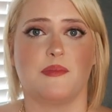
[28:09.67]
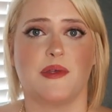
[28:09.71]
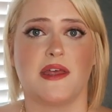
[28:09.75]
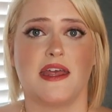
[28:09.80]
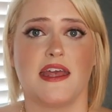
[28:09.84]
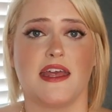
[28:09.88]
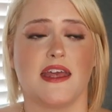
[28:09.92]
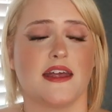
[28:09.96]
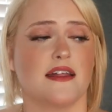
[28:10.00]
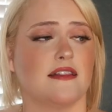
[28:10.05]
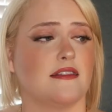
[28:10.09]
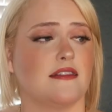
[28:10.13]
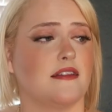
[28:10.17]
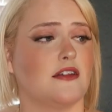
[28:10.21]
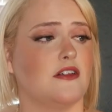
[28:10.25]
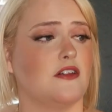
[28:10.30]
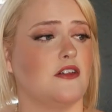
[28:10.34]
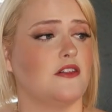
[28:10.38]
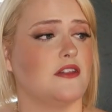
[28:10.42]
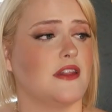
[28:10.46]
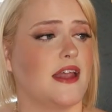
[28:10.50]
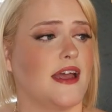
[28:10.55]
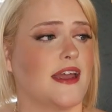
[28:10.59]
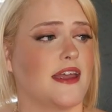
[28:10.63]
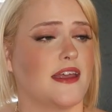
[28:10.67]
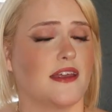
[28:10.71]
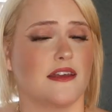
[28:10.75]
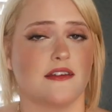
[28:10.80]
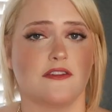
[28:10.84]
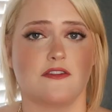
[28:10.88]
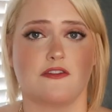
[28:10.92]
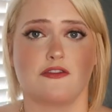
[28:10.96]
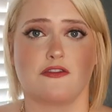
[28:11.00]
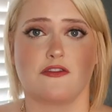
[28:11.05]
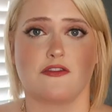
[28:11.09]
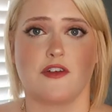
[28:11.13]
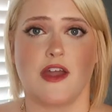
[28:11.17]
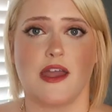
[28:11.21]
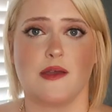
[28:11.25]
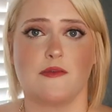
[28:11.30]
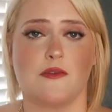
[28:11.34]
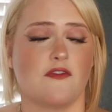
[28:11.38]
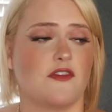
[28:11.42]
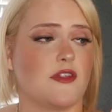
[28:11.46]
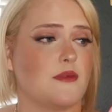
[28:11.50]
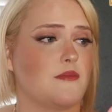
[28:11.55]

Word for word: pink little like frame of